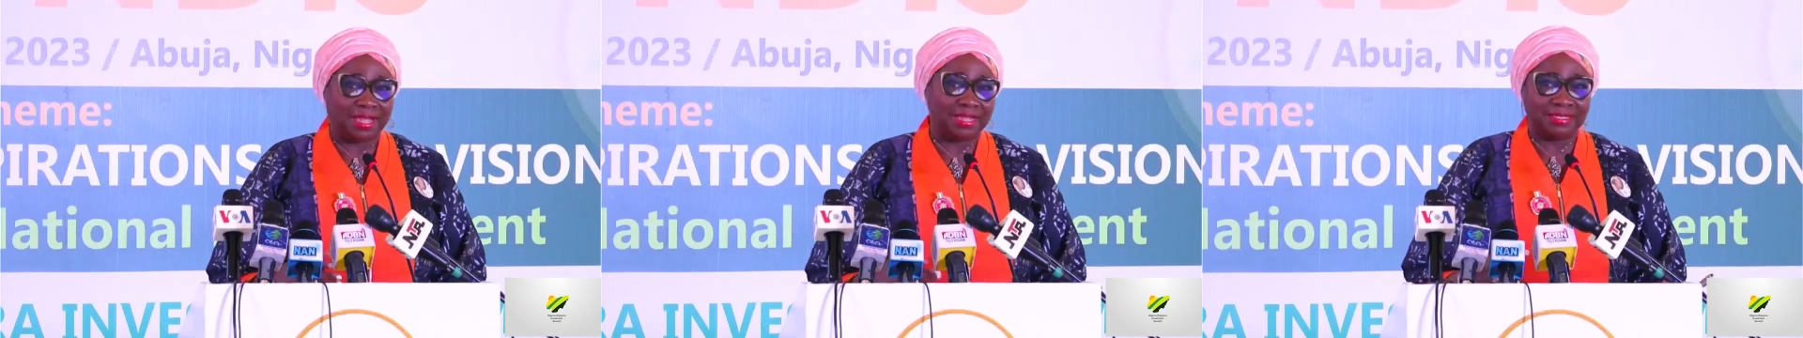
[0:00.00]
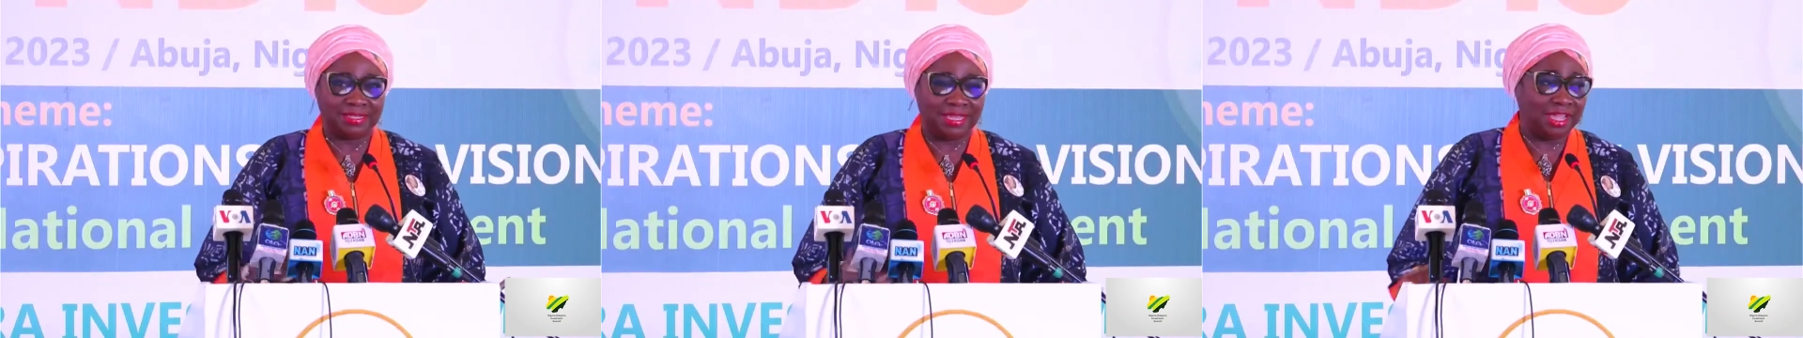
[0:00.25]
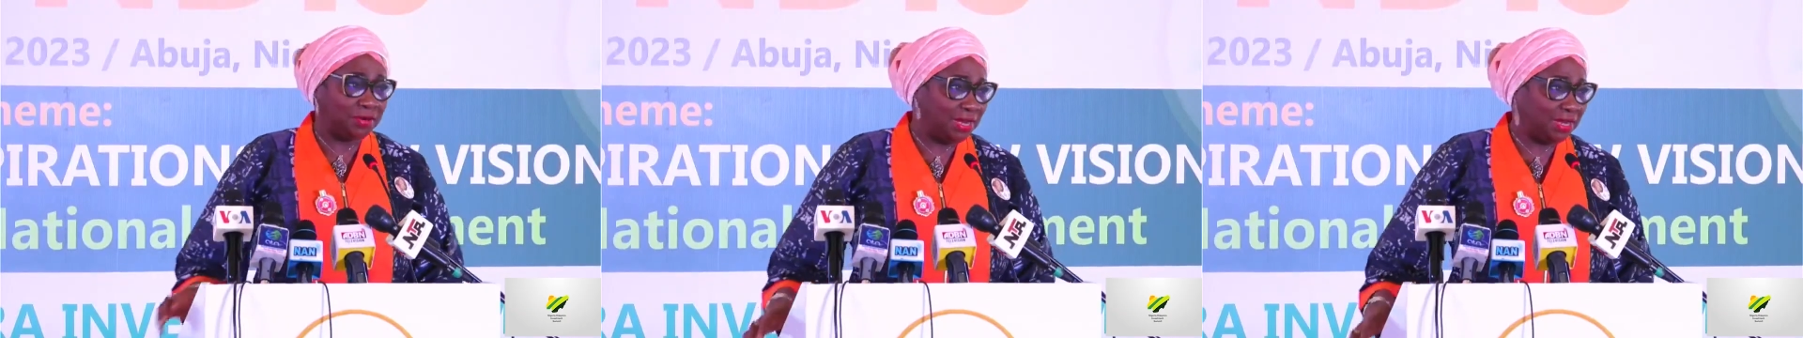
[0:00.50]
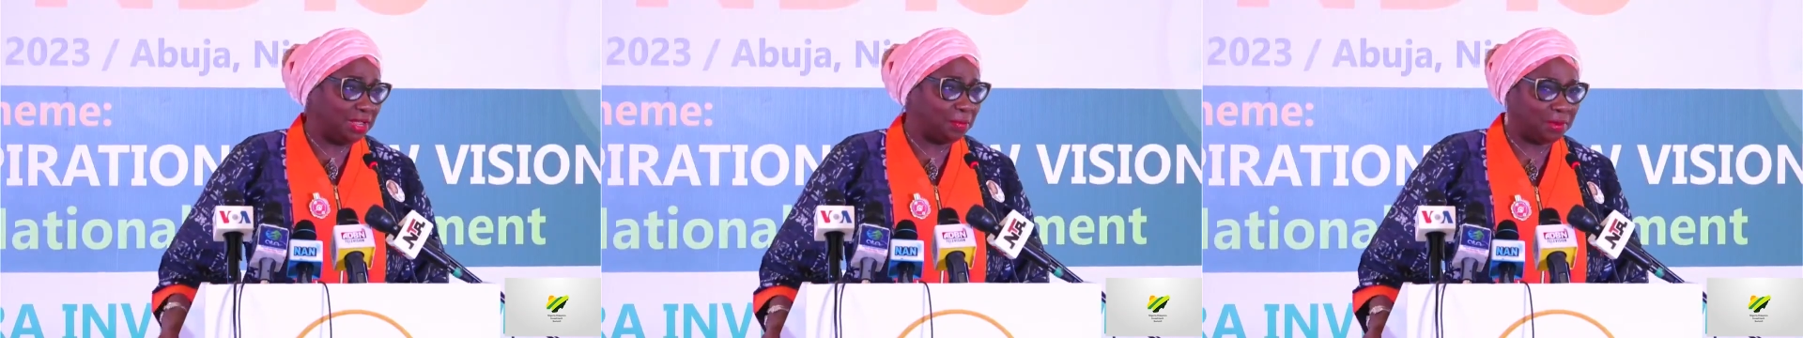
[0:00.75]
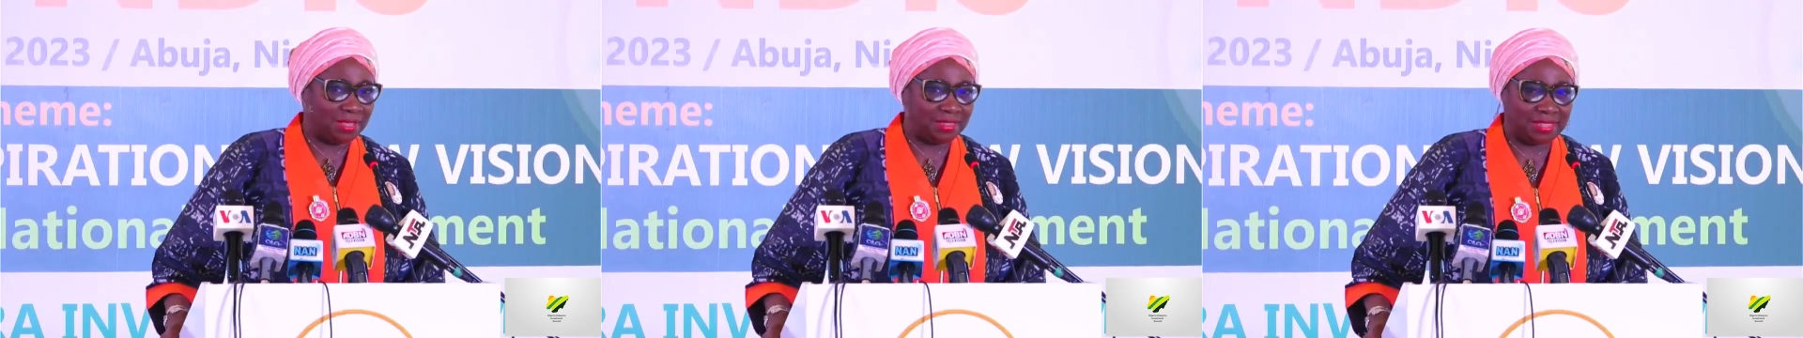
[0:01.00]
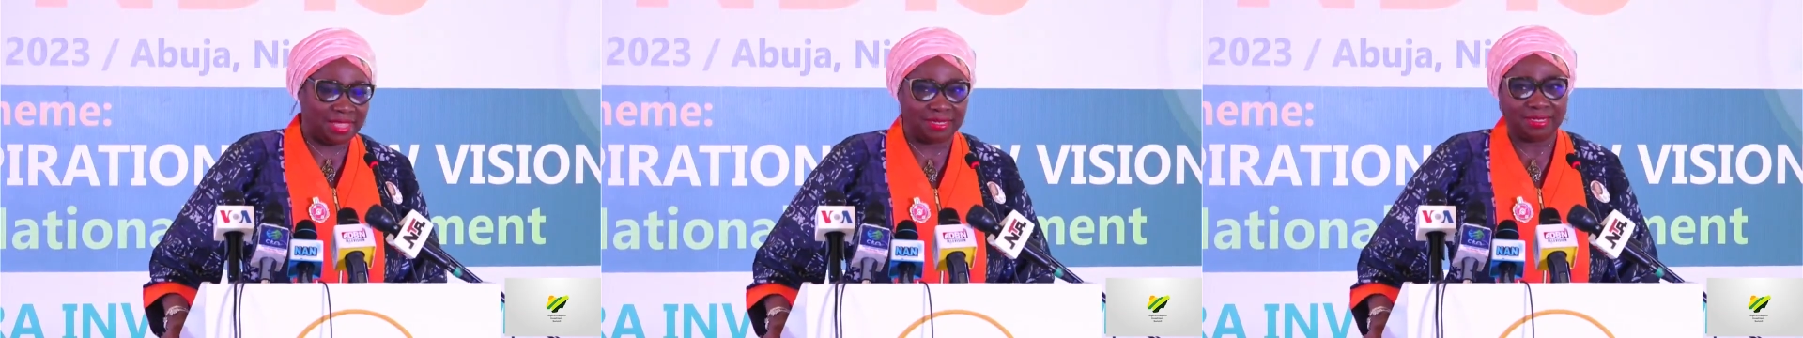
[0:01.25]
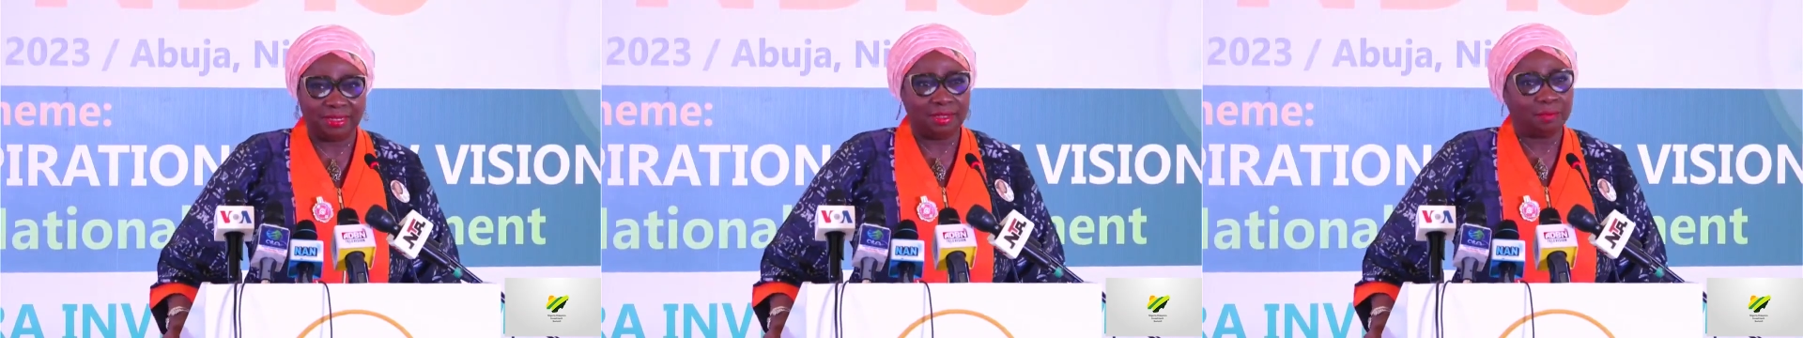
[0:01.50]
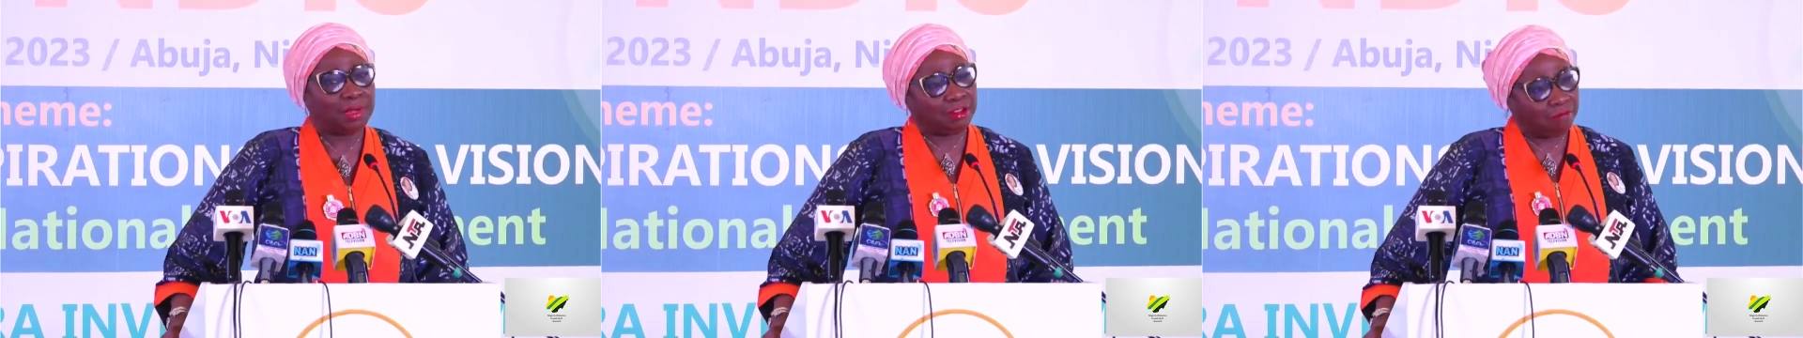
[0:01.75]
and a great neighbor at that.
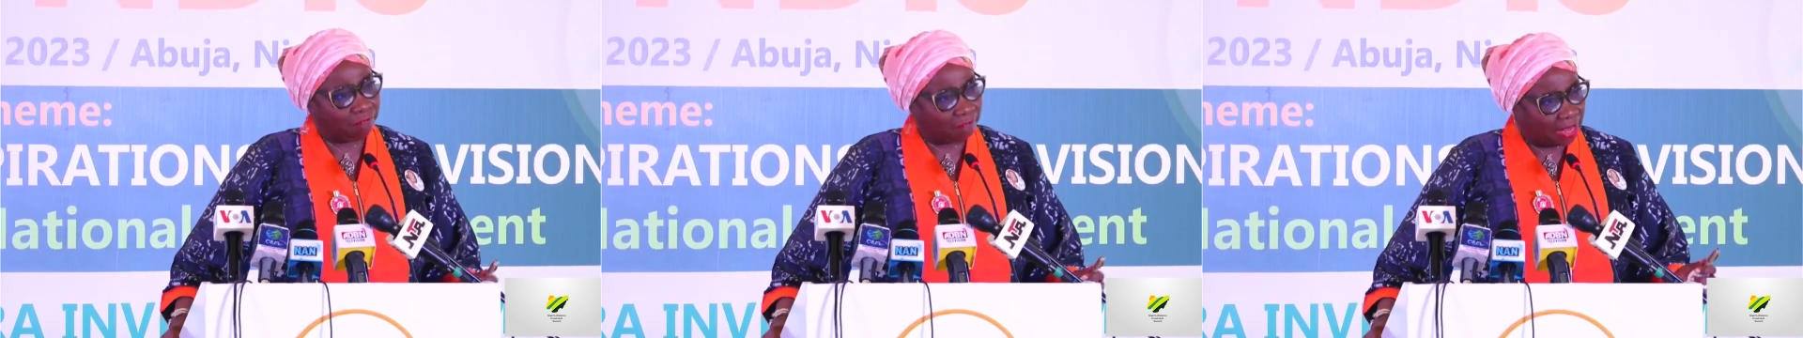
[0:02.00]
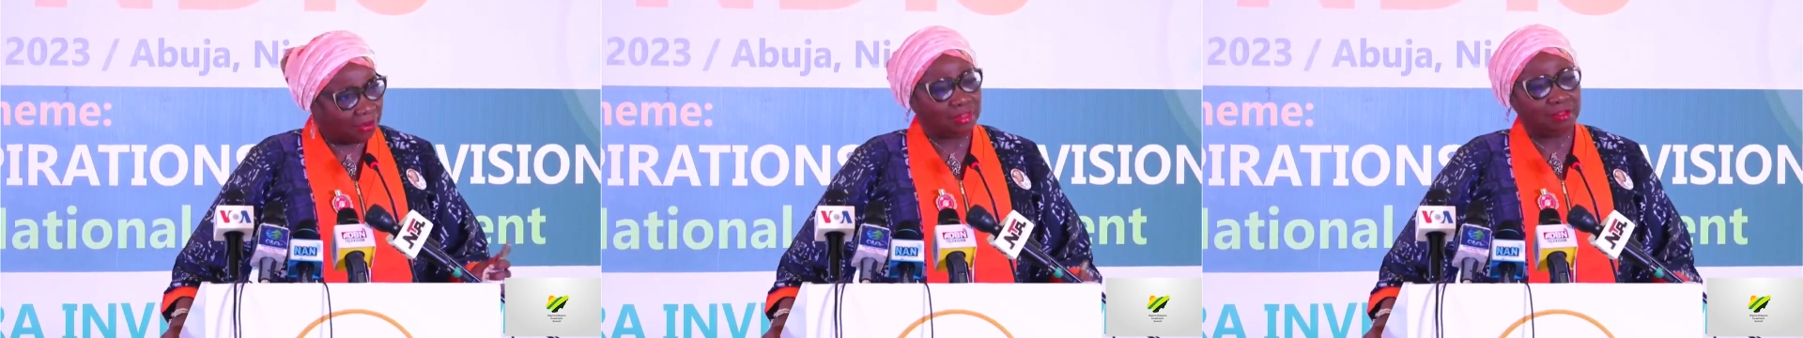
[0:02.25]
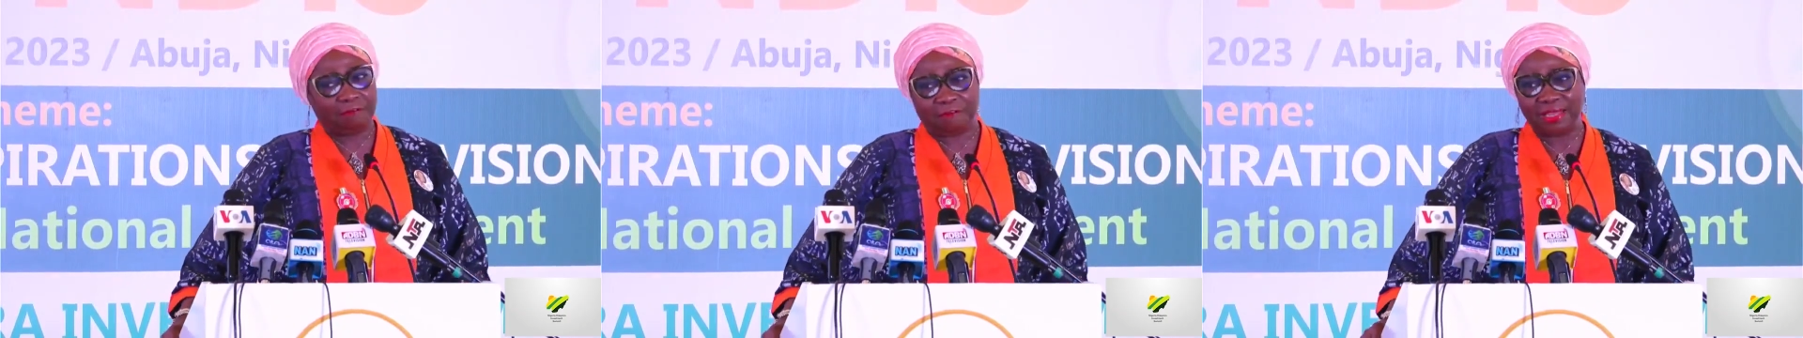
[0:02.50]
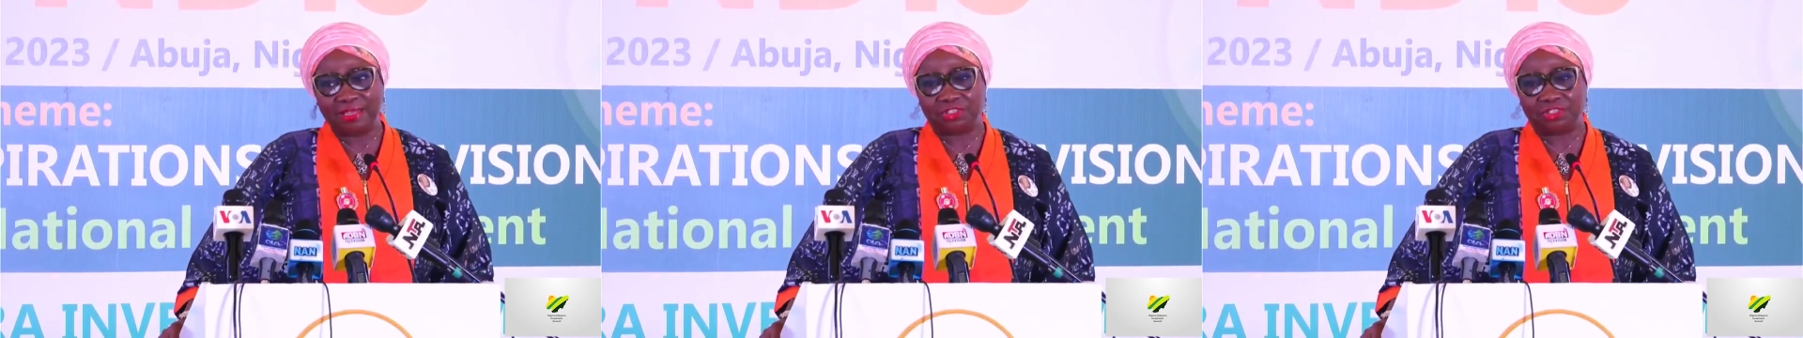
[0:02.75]
But if another fine